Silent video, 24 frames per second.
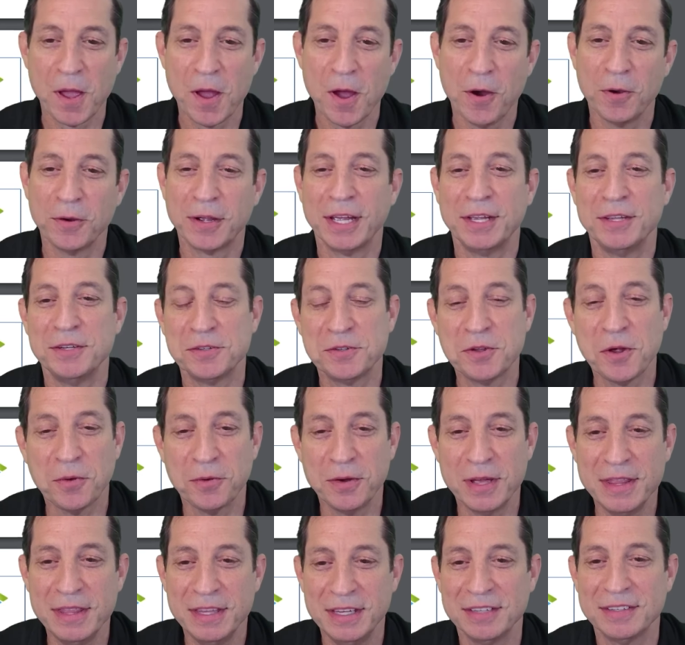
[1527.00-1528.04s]
Okay, so
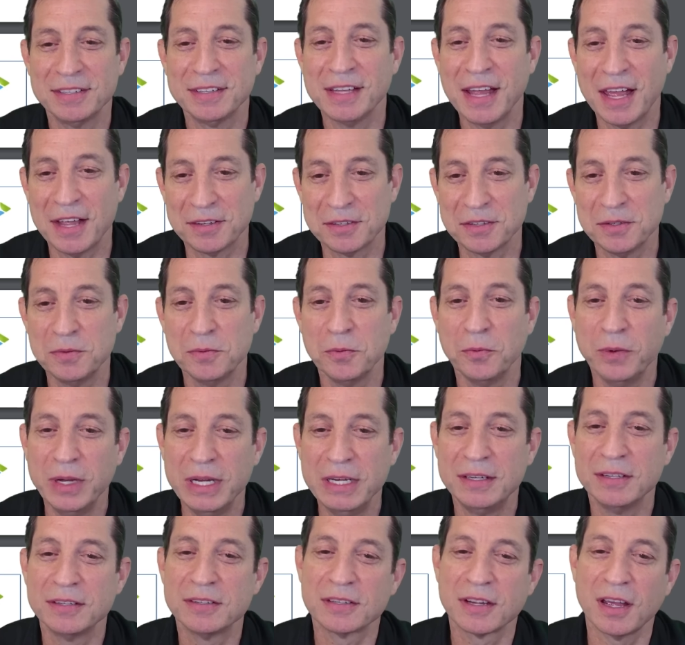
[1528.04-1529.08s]
in this lesson, we
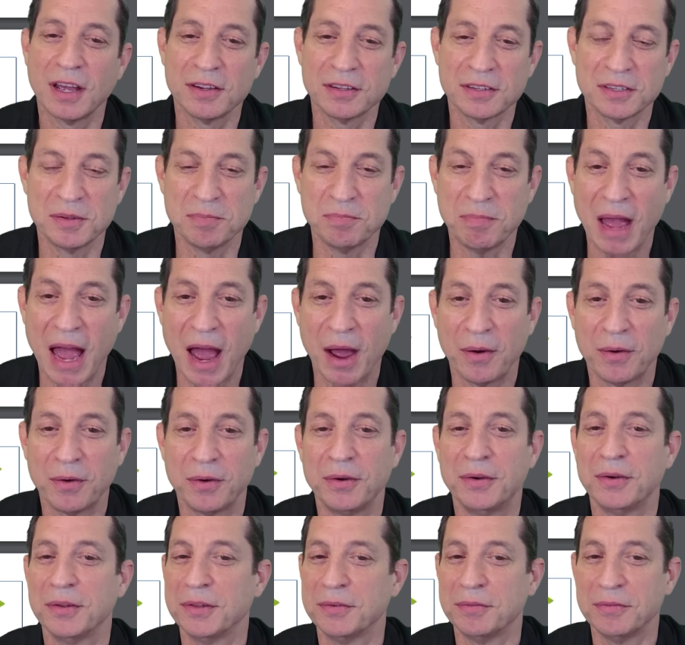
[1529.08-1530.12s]
discussed the
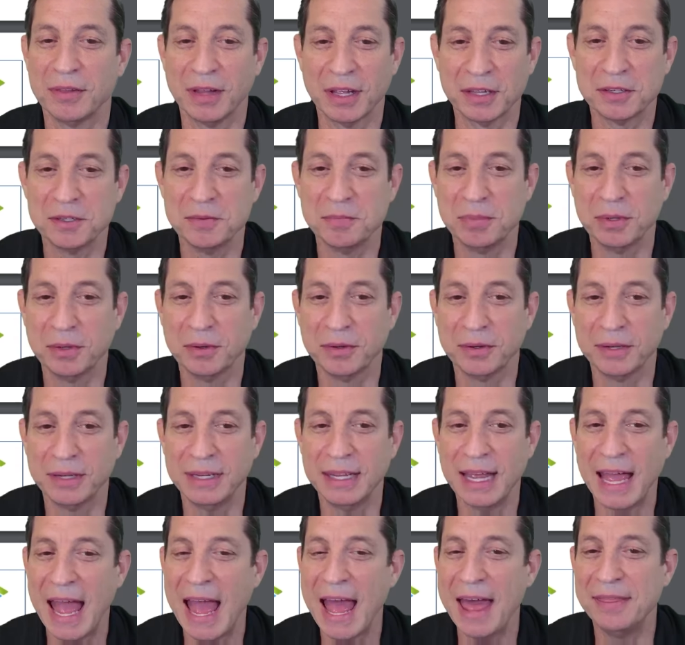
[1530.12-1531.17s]
power, the
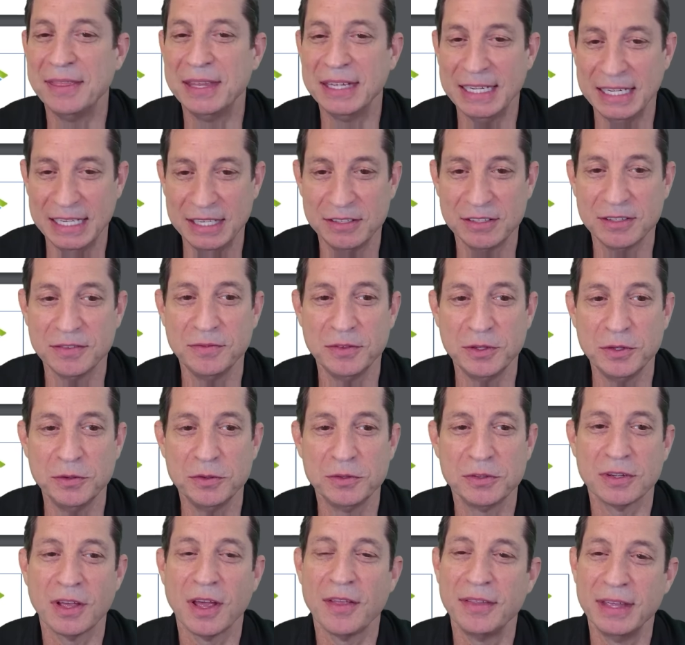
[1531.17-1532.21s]
flexibility, and the ease of
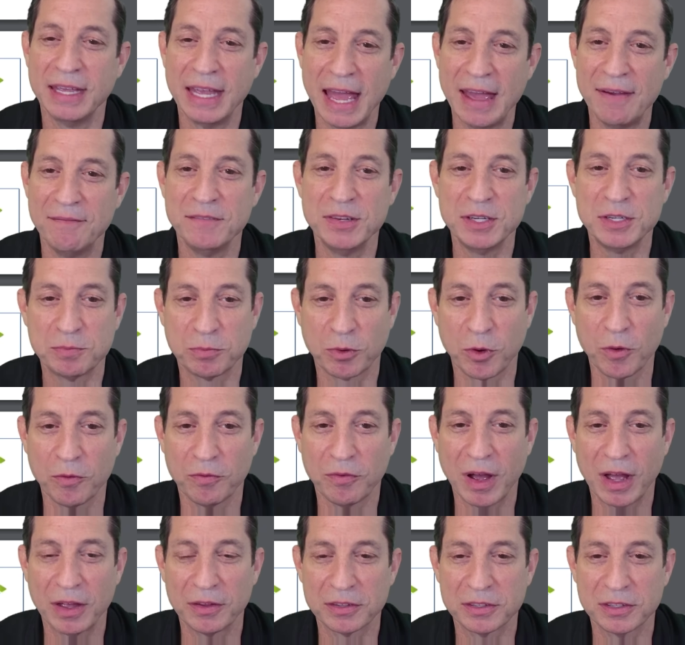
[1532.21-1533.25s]
use of the ENVI's
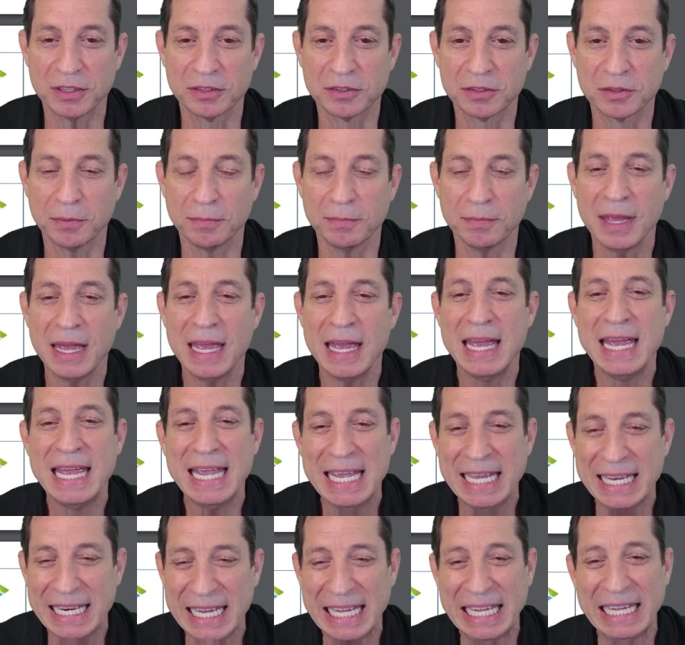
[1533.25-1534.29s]
profile system.
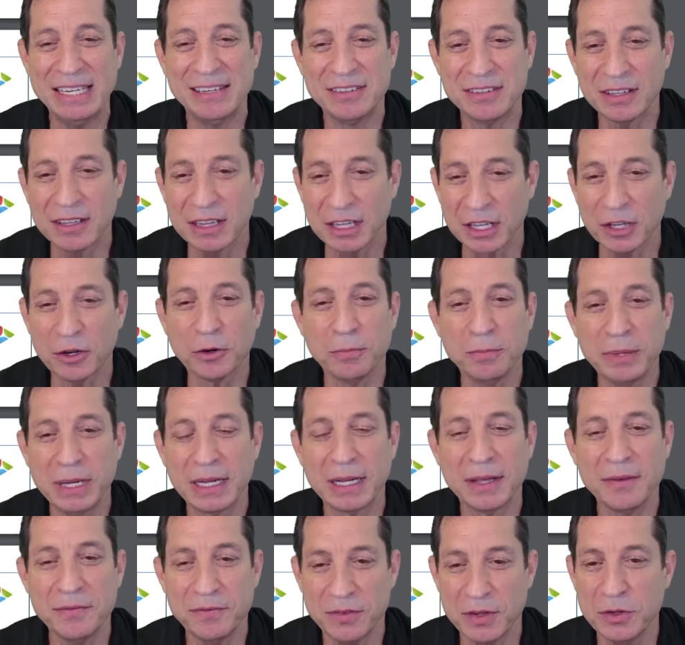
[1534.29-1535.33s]
It is a little bit
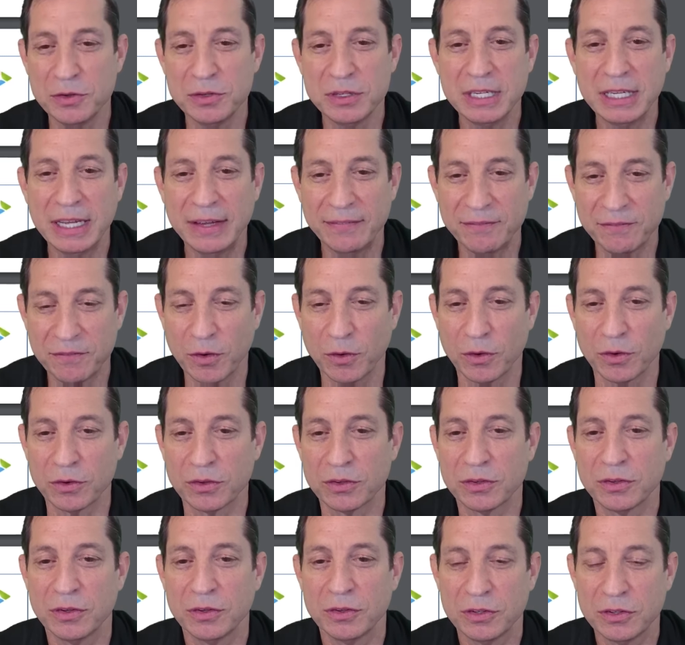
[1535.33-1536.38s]
confusing at
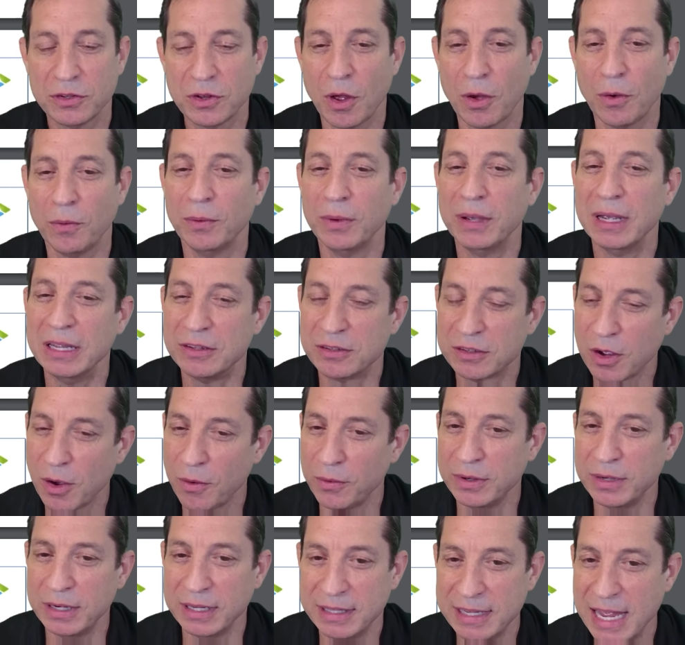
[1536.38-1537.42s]
first, so it's
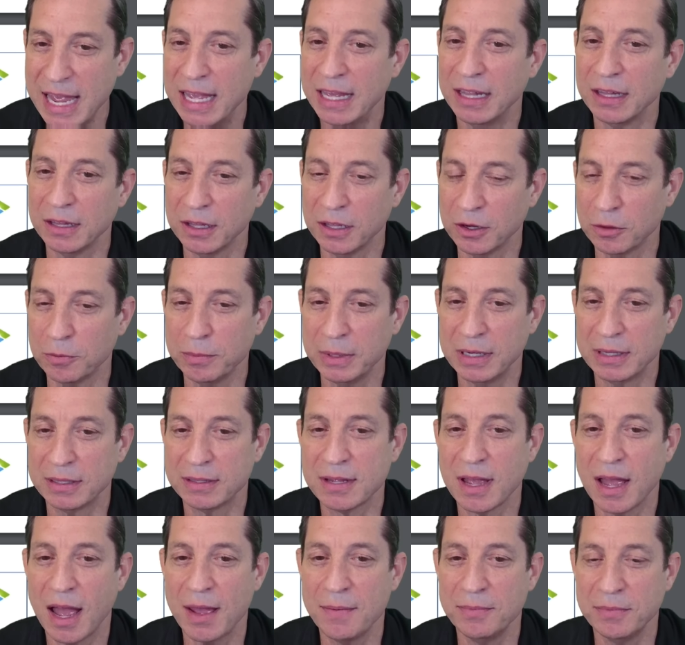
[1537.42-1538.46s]
going to take a little bit of
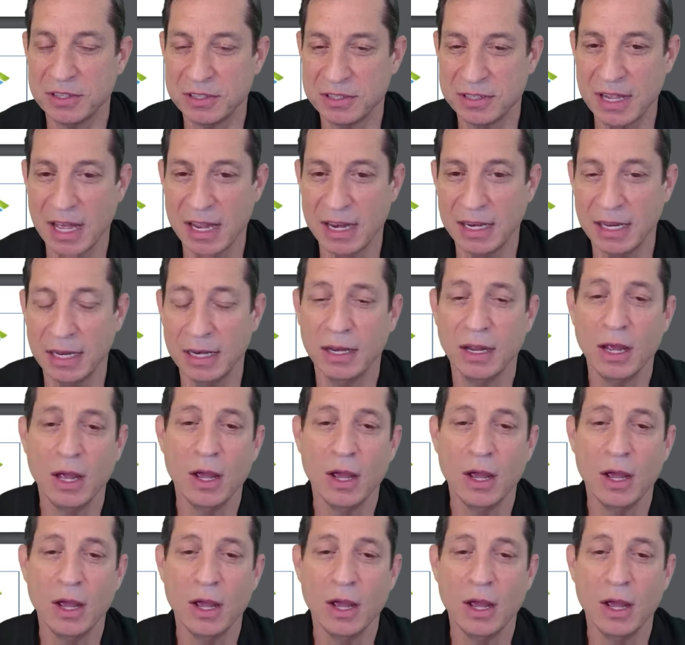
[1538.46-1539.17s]
time to set in.